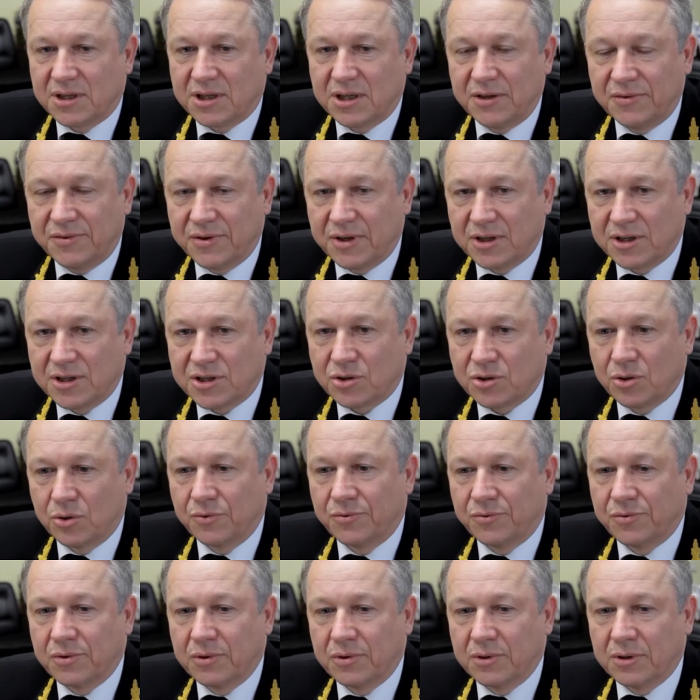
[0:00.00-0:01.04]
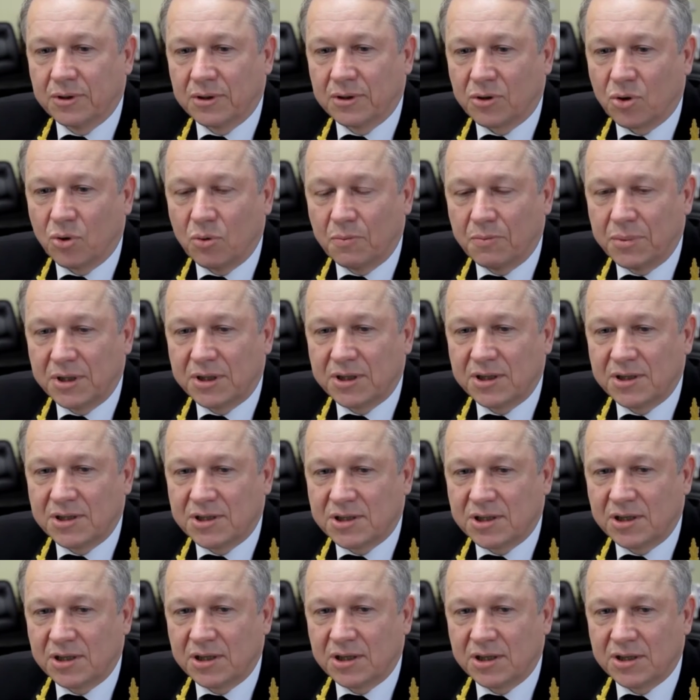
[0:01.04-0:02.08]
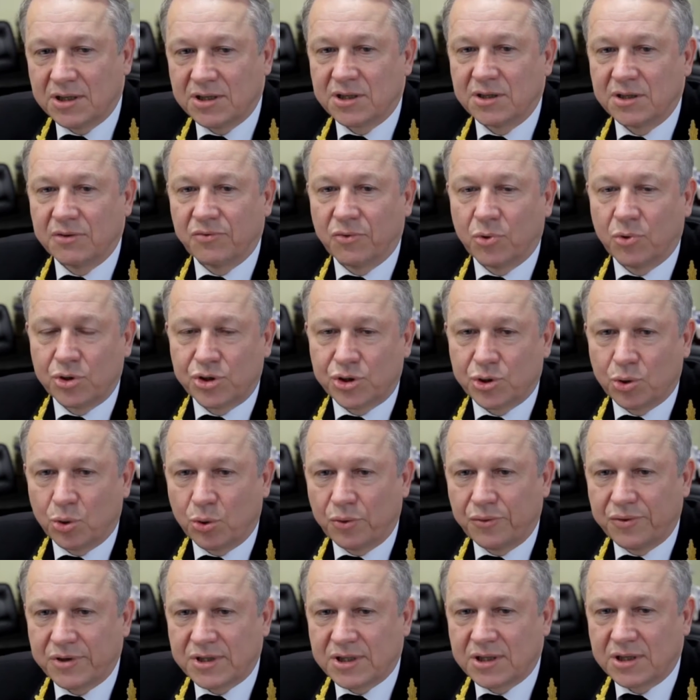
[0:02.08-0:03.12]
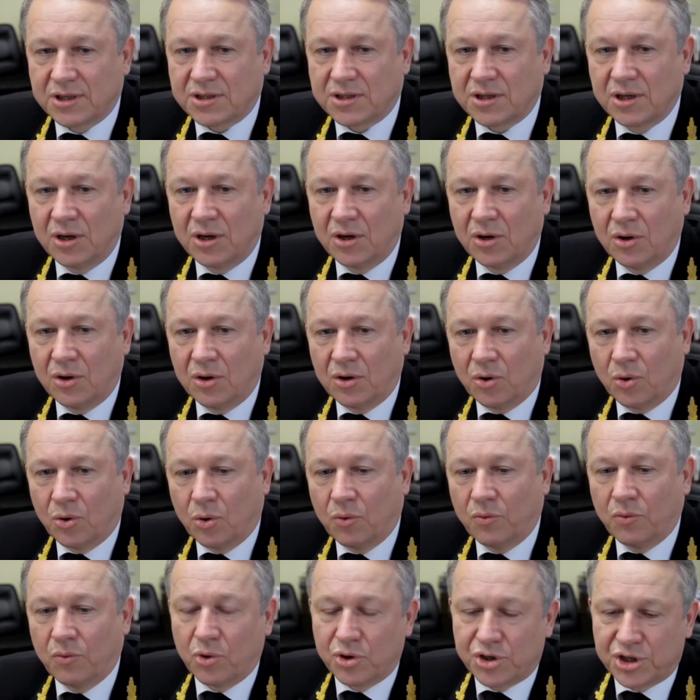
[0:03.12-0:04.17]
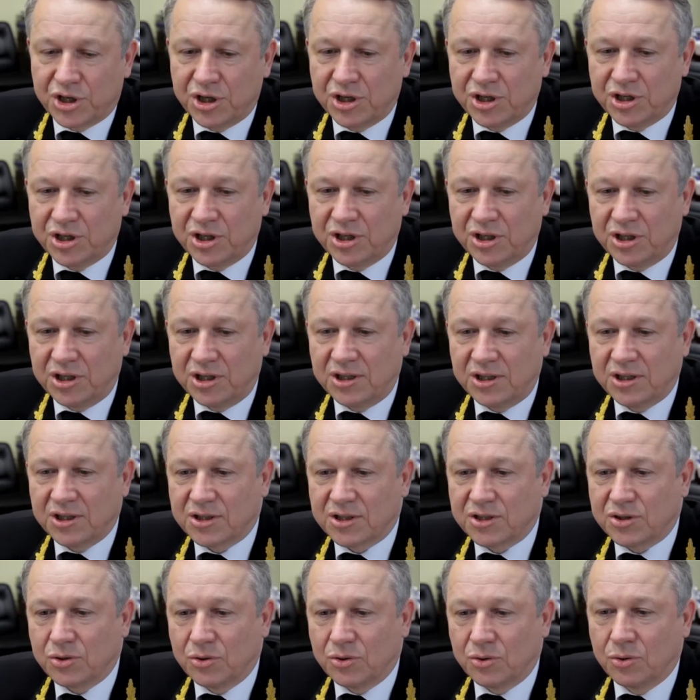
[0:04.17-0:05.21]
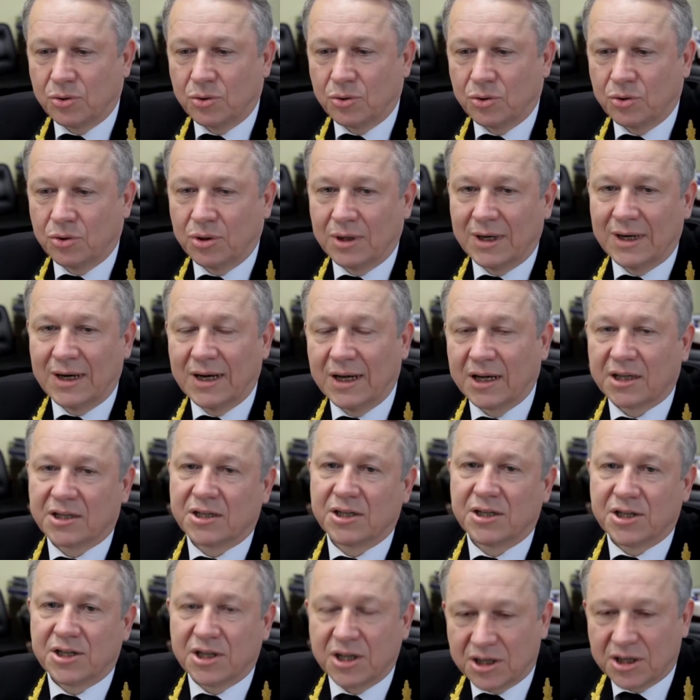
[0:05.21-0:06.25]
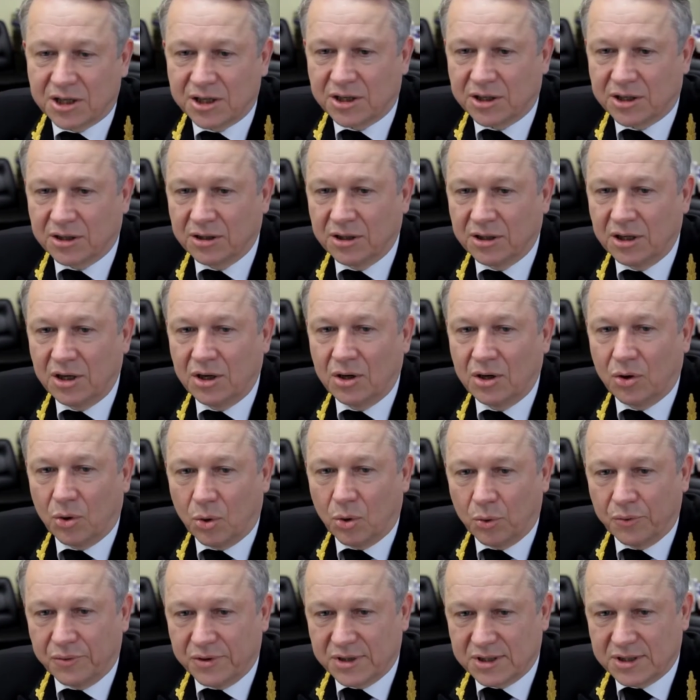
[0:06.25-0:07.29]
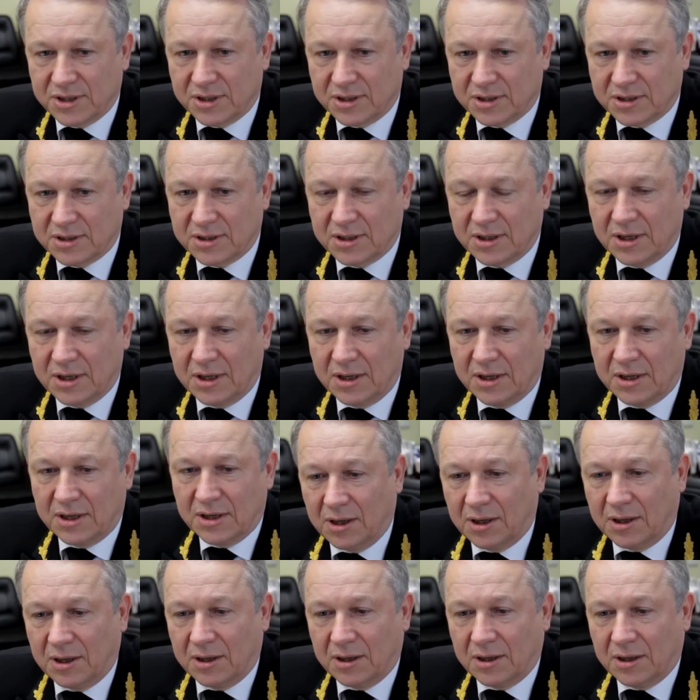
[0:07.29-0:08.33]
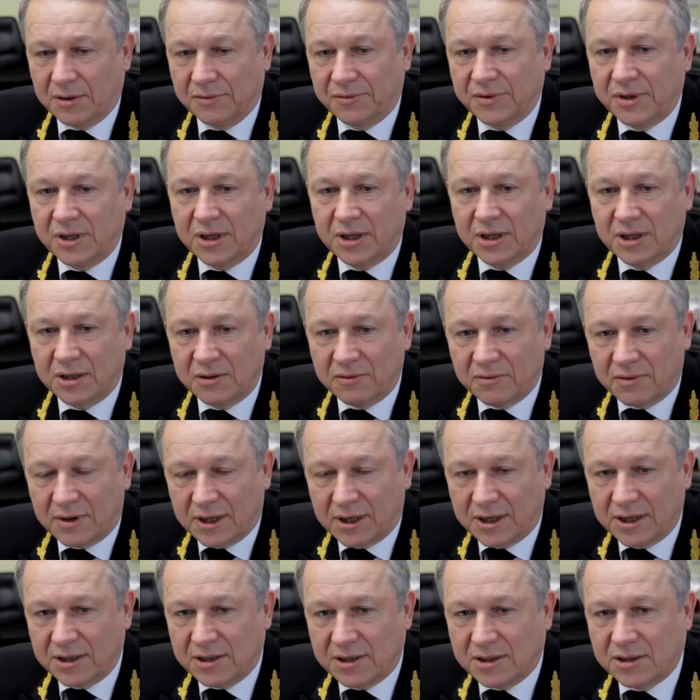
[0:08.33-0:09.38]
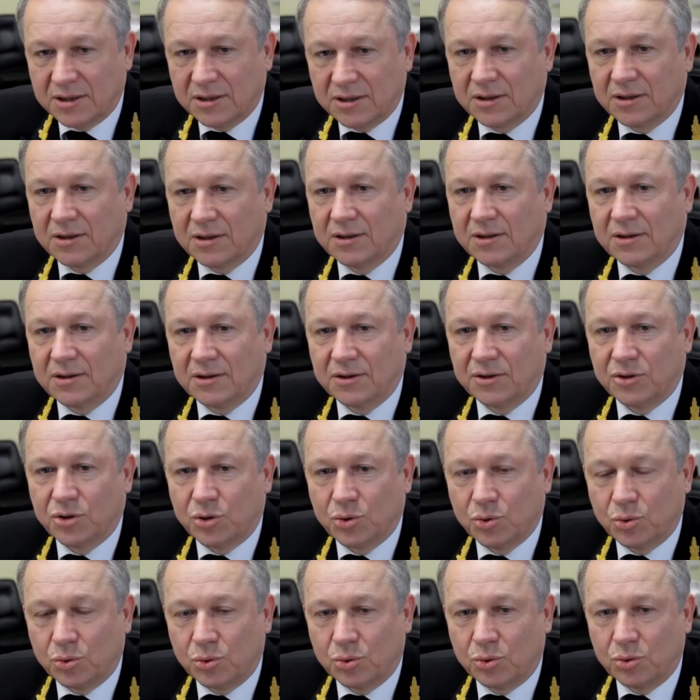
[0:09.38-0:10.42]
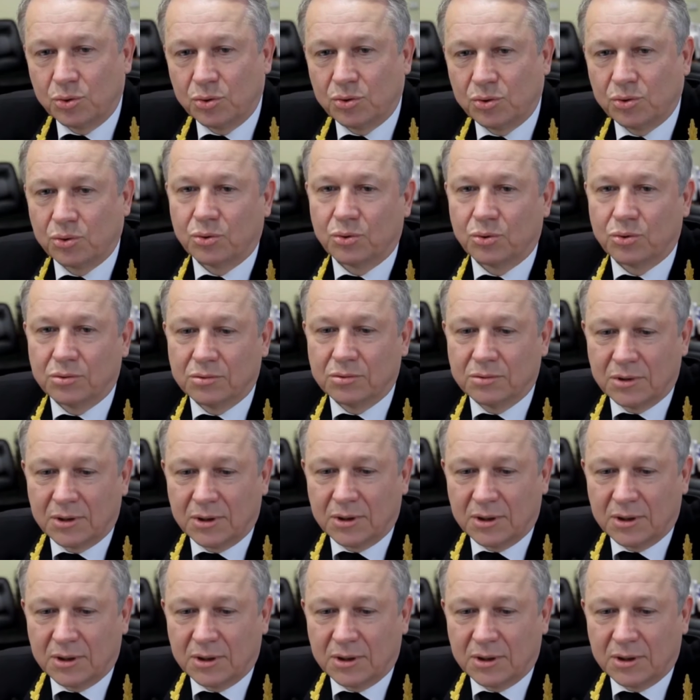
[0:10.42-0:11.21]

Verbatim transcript: certificates of uh, competency as a watch officers or watch engineers or electrotechnical officers. We invite uh, you to